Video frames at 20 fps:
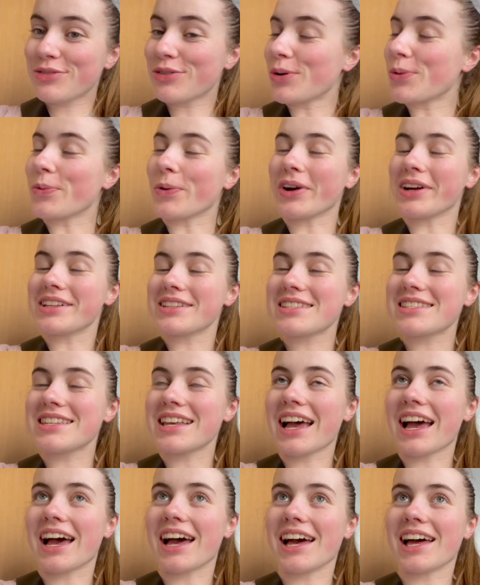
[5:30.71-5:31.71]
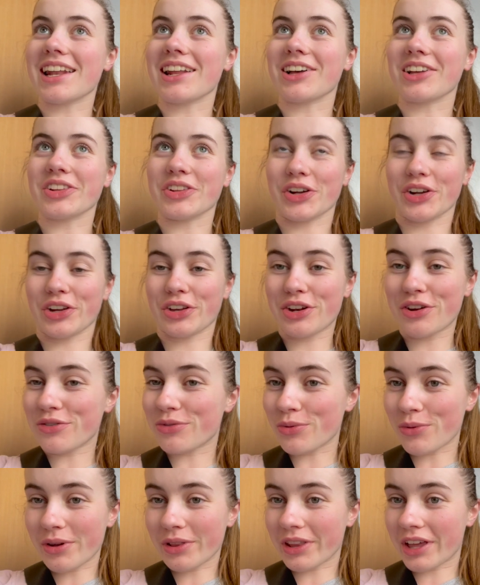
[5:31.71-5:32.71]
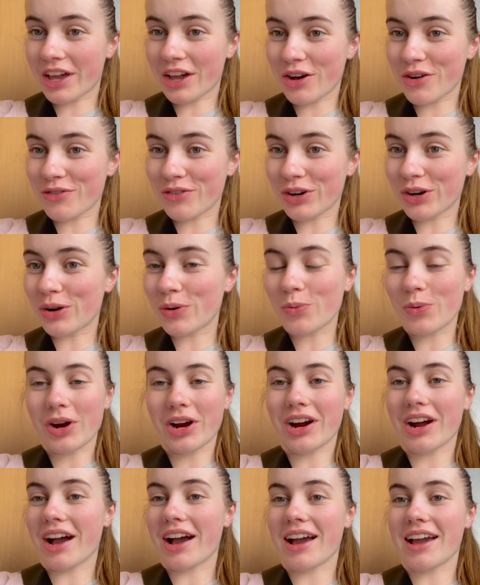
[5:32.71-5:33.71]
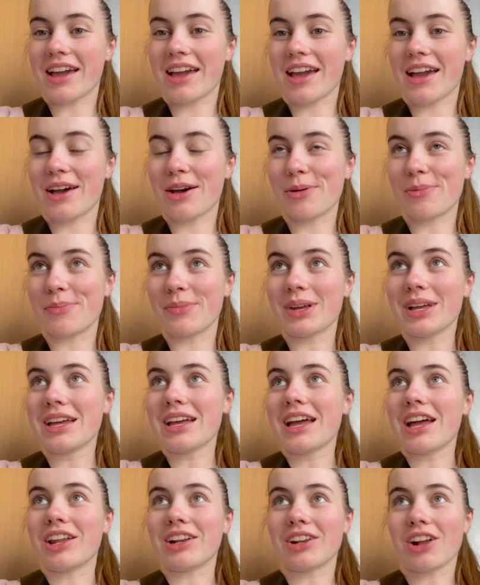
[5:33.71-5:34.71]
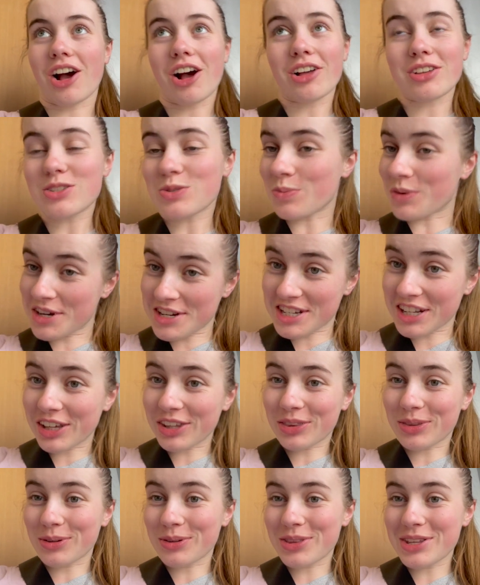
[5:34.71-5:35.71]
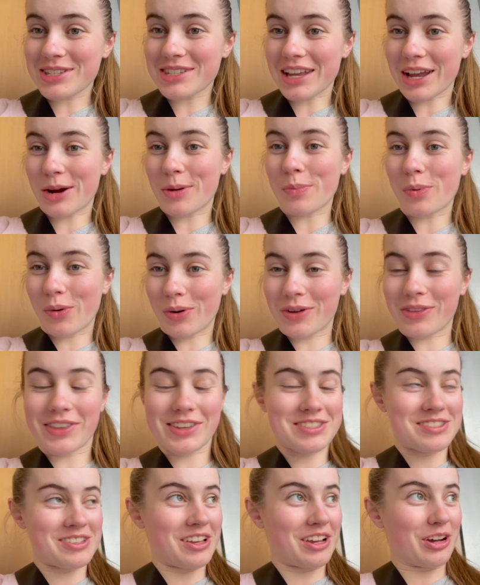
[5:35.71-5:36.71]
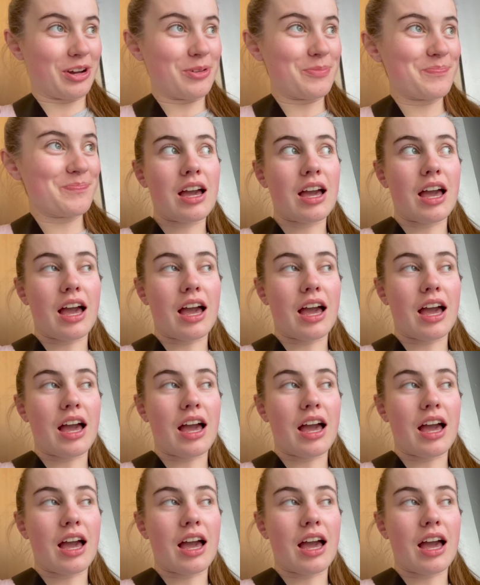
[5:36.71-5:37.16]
for once, had a long enough layover where I am not sprinting through this airport this year.